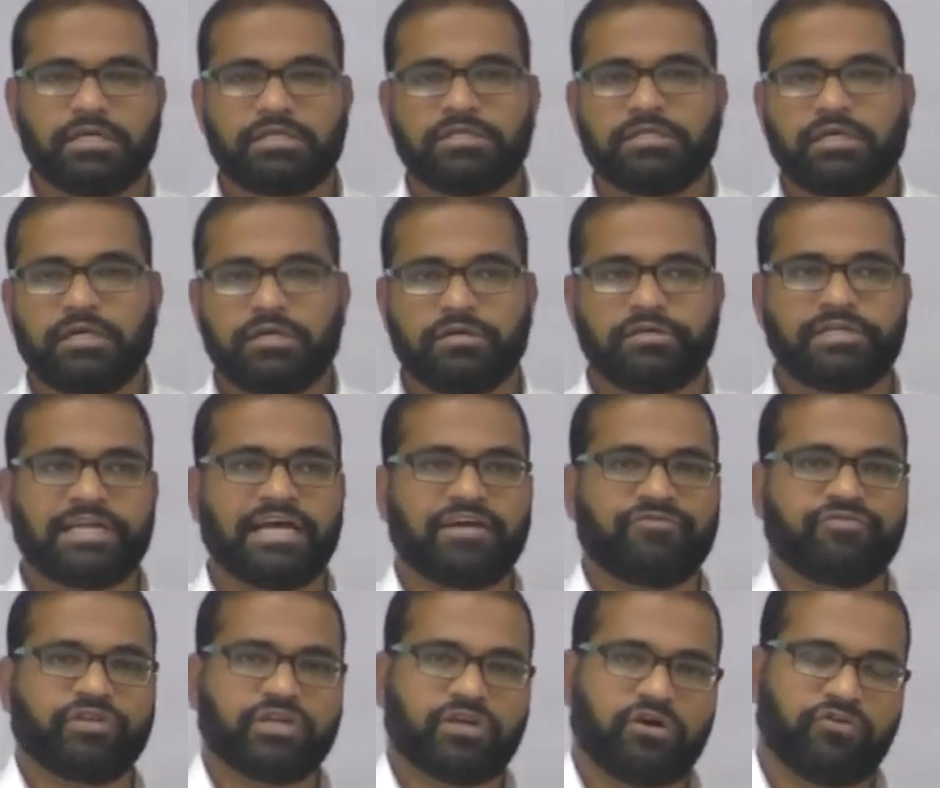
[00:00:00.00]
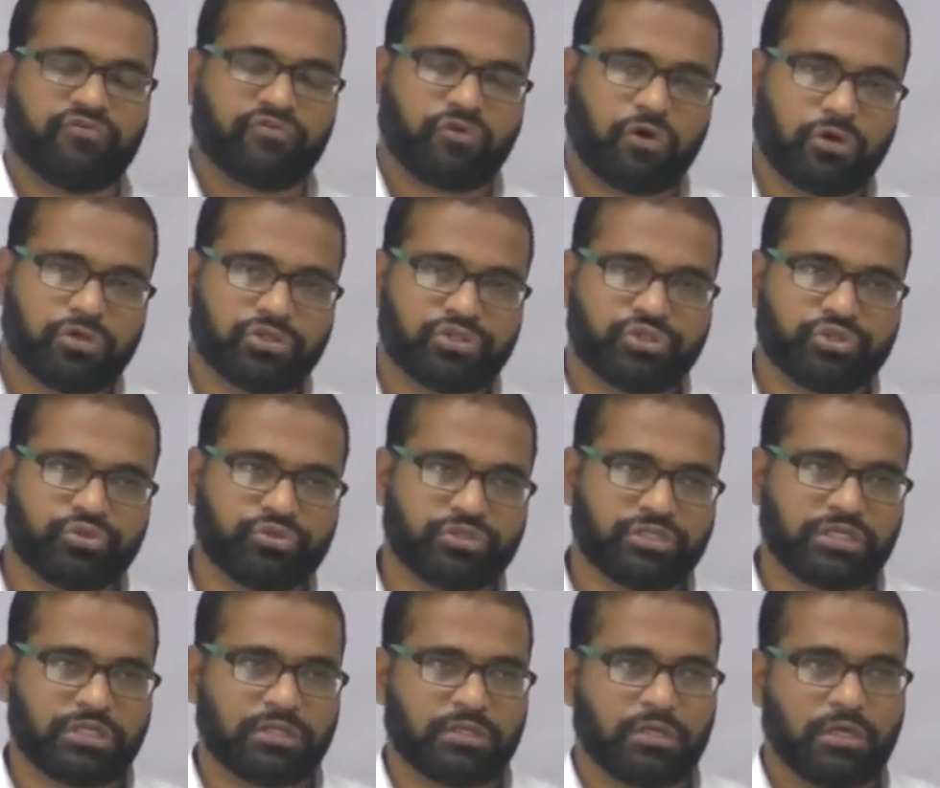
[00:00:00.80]
that drafting of
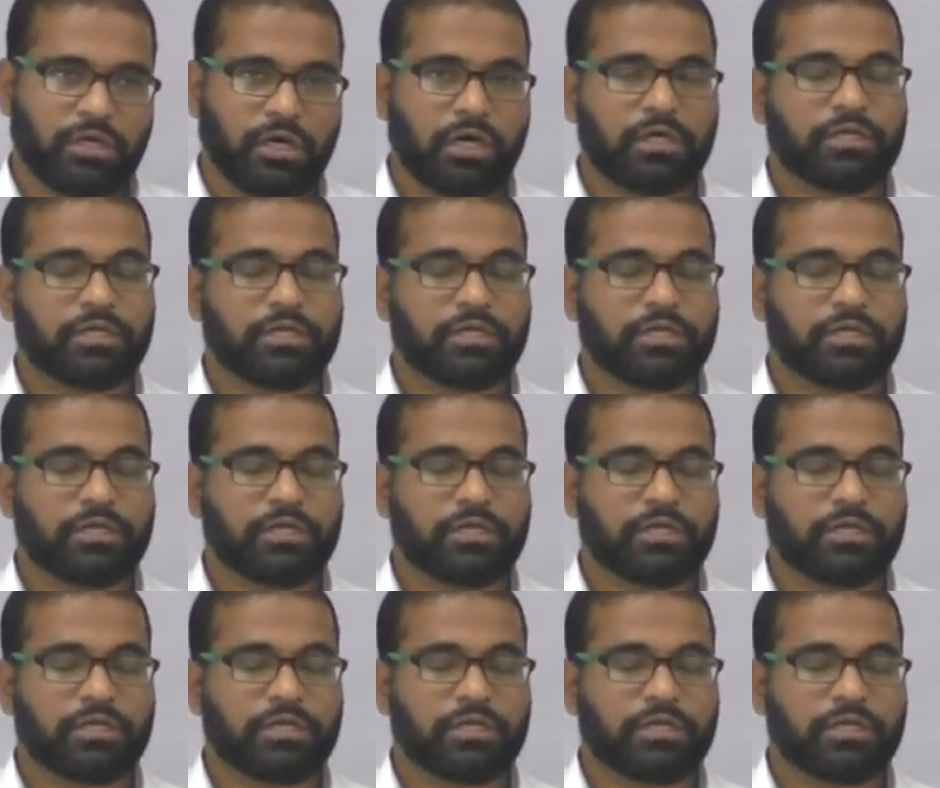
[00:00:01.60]
constitution,